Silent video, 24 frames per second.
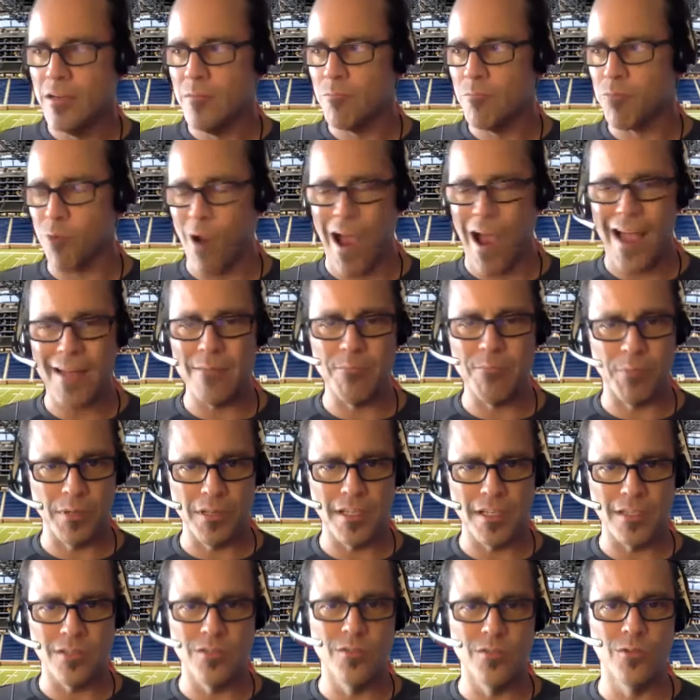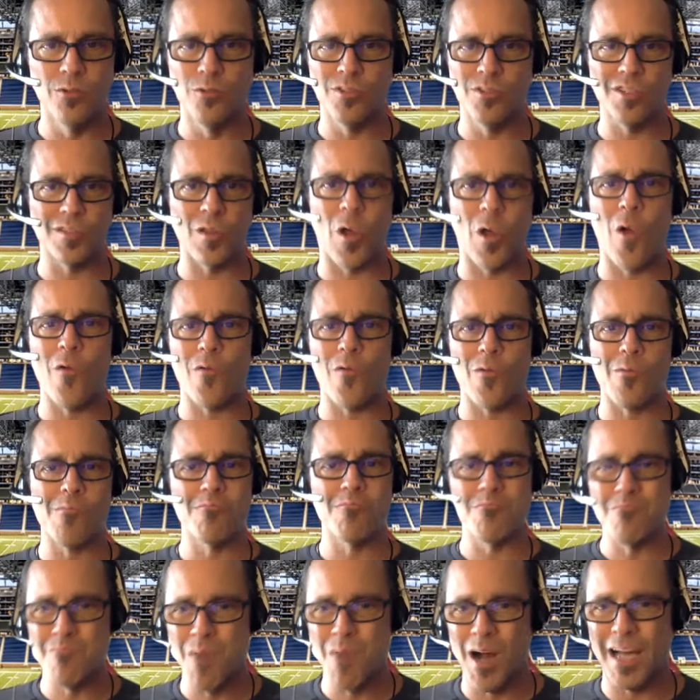Brian Billick knew Stover
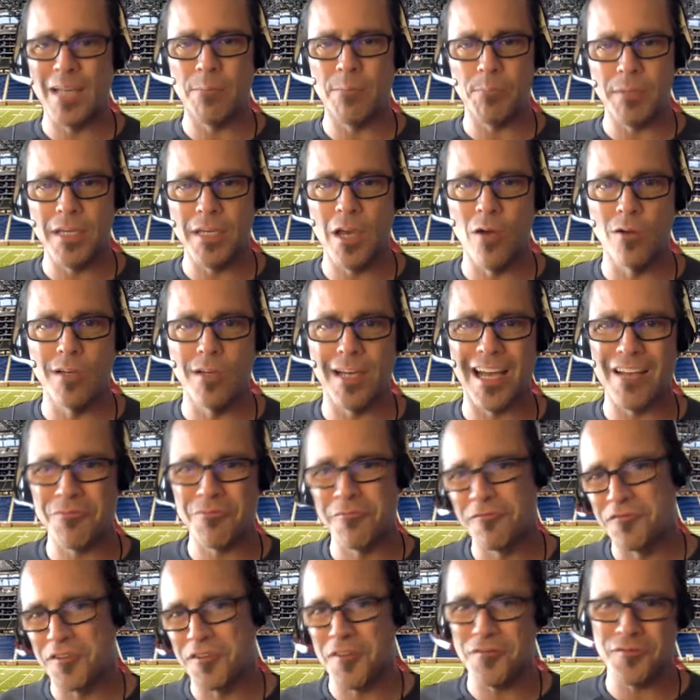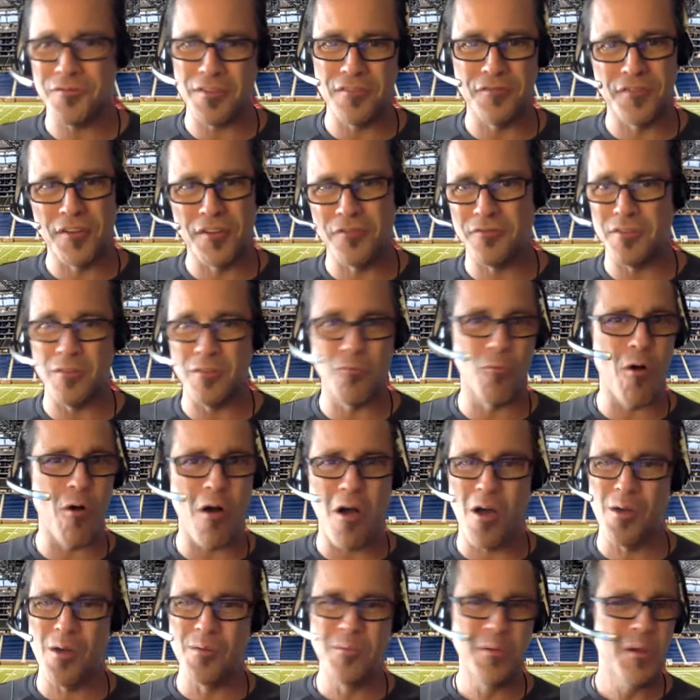might be okay from
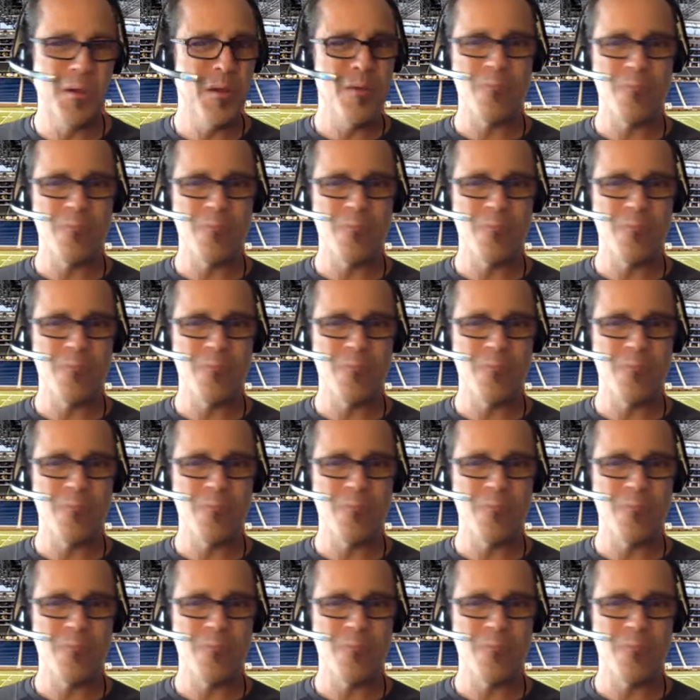50-51,